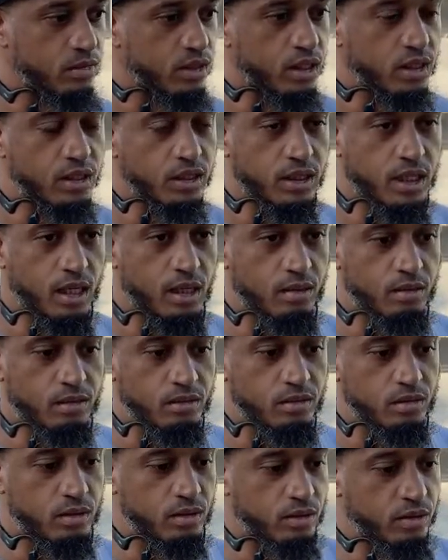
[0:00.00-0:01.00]
things that,
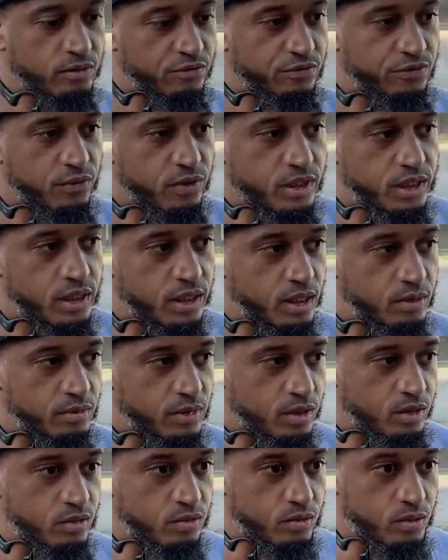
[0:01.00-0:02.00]
you know, unfortunate. I
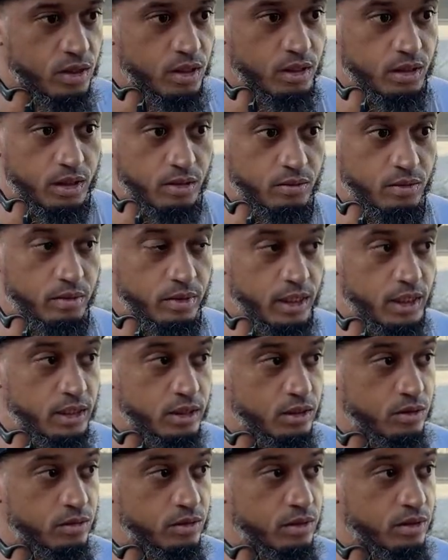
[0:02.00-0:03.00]
mean, you want to give them the
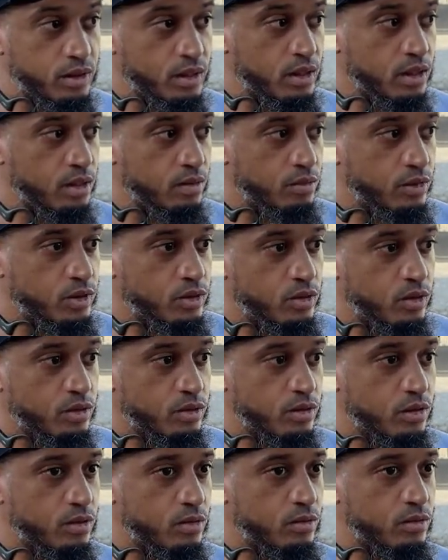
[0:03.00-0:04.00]
history, but you
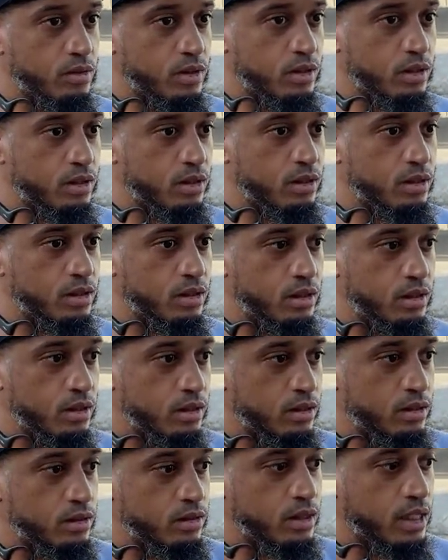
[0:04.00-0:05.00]
also don't want to
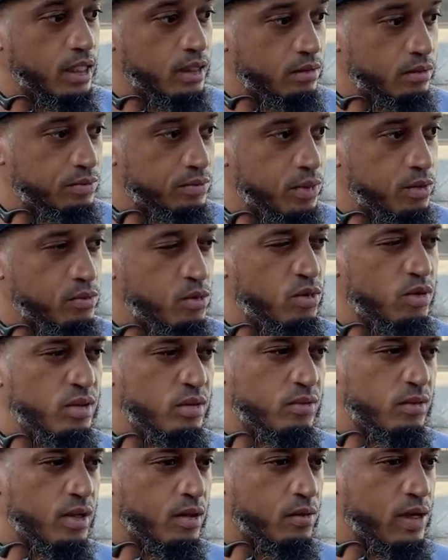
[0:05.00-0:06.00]
like promote
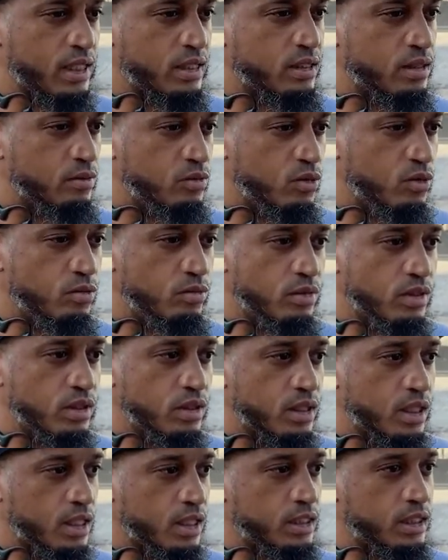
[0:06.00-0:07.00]
it by watching a movie
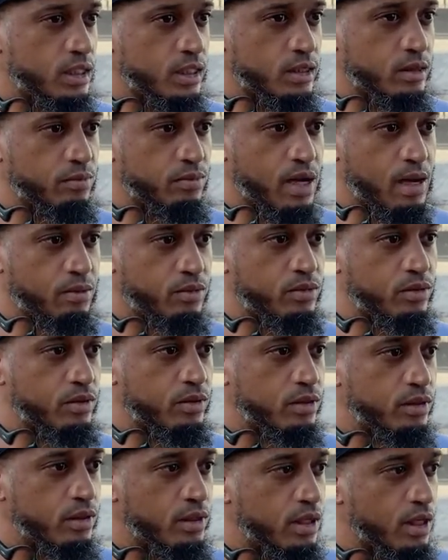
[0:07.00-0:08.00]
and like, let's get some
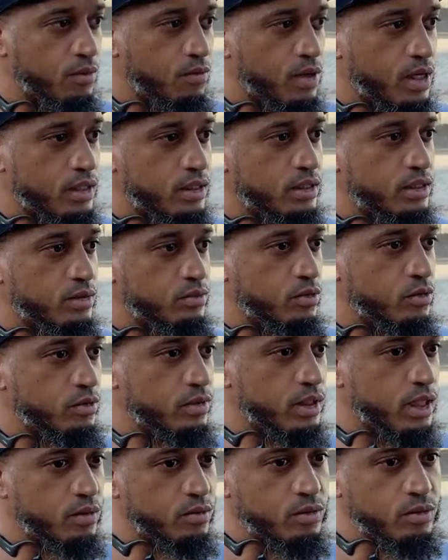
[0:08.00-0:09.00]
popcorn and watch this
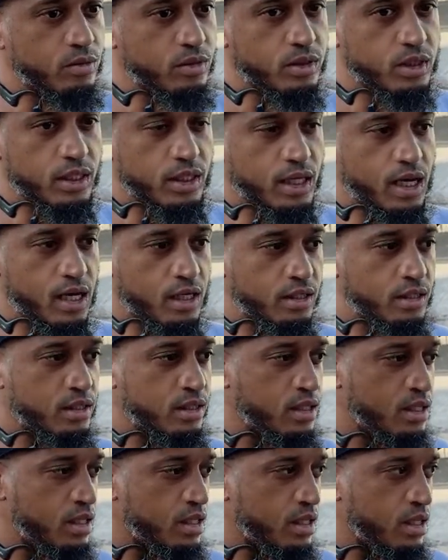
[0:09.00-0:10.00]
movie. Like, we went to Ghana
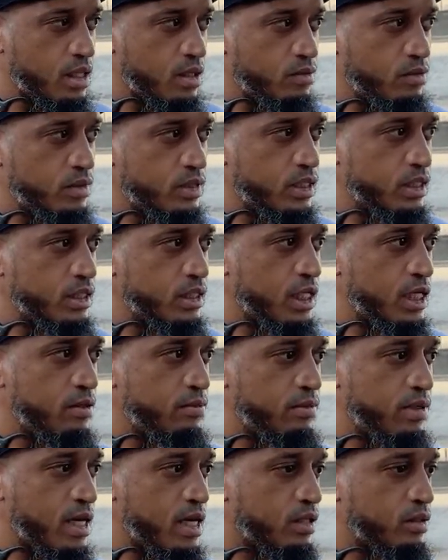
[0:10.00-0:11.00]
and went to the
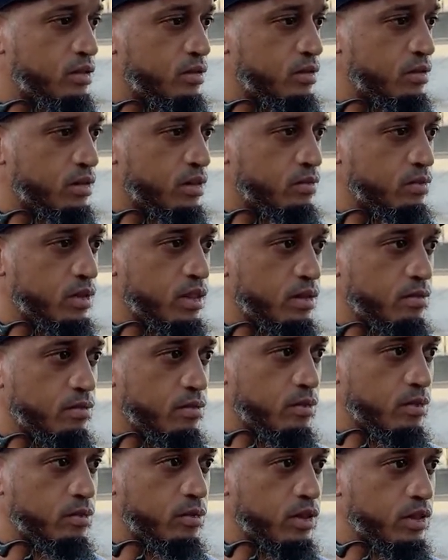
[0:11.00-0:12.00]
slave castles, and we
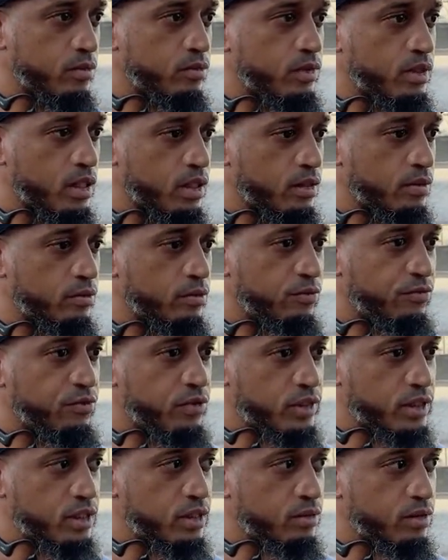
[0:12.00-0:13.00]
were
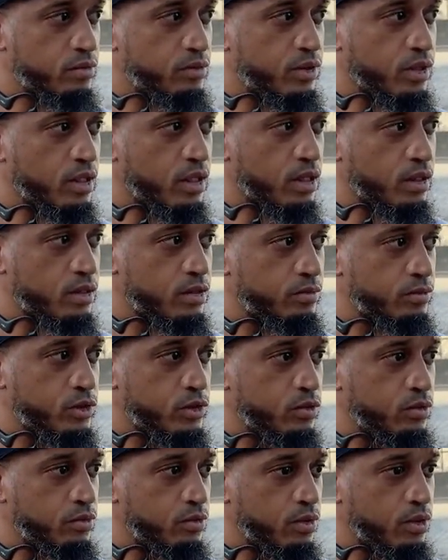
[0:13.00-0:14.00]
fortunate enough to bring our
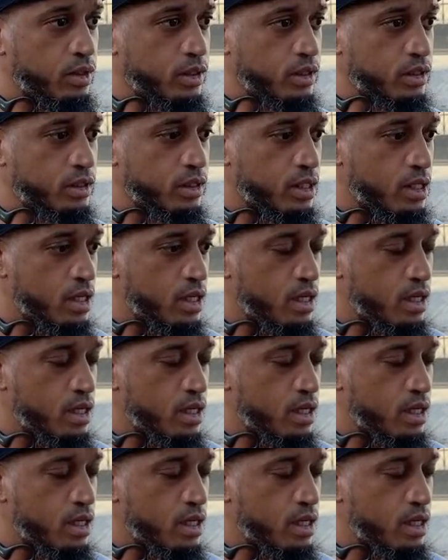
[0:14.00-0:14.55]
2 boys,